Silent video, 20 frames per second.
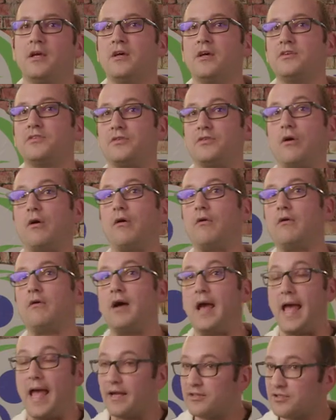So,
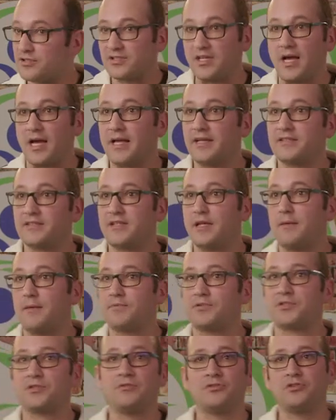exercise
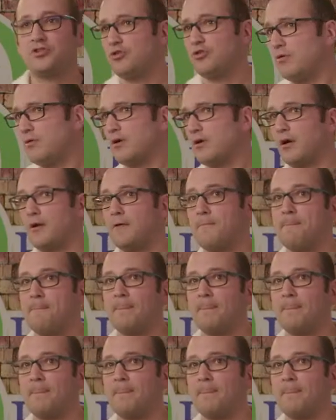tips, sure.